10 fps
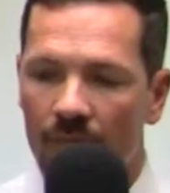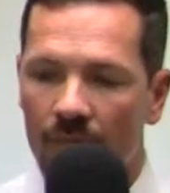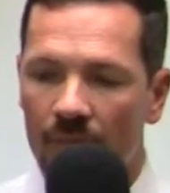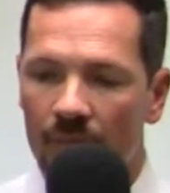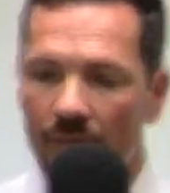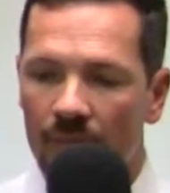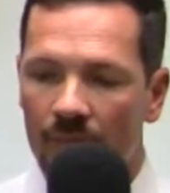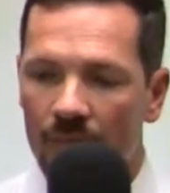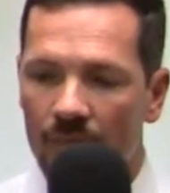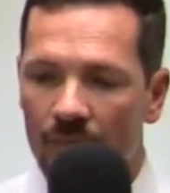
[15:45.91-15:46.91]

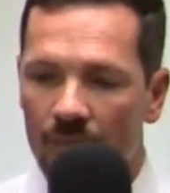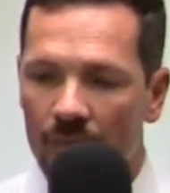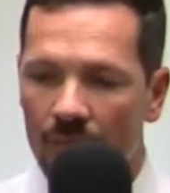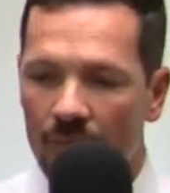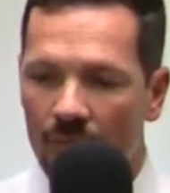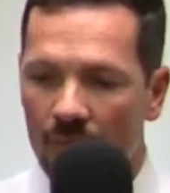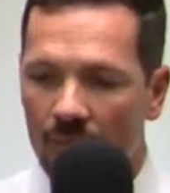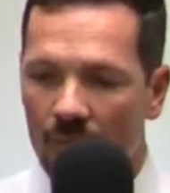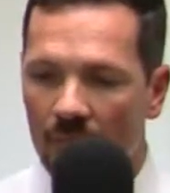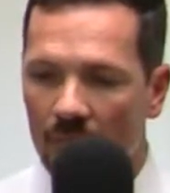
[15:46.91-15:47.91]

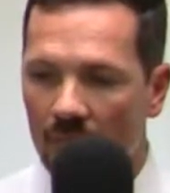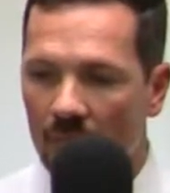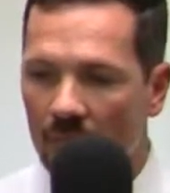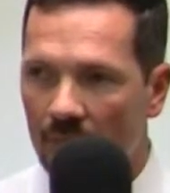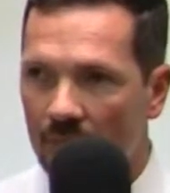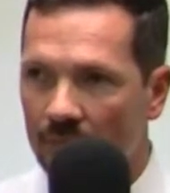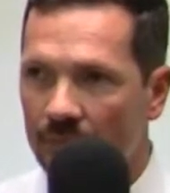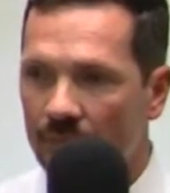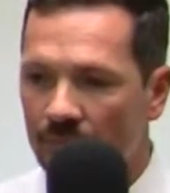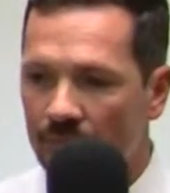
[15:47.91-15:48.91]

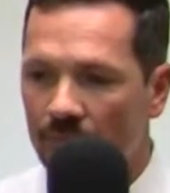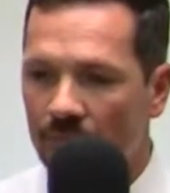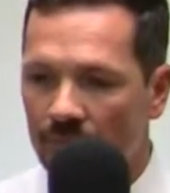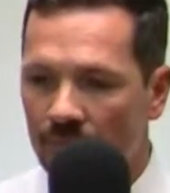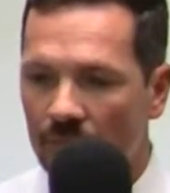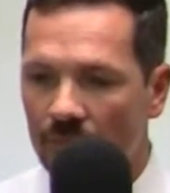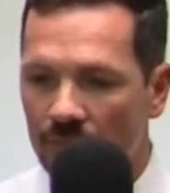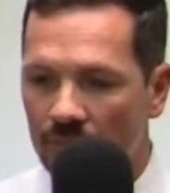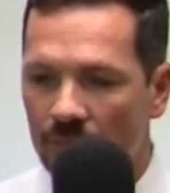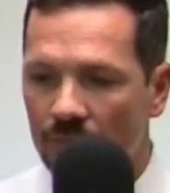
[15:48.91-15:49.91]

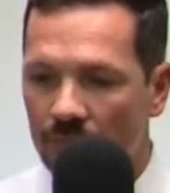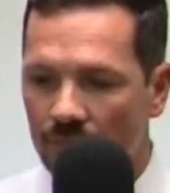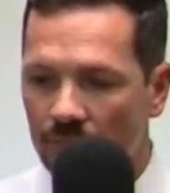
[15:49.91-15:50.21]
The person shown says nothing.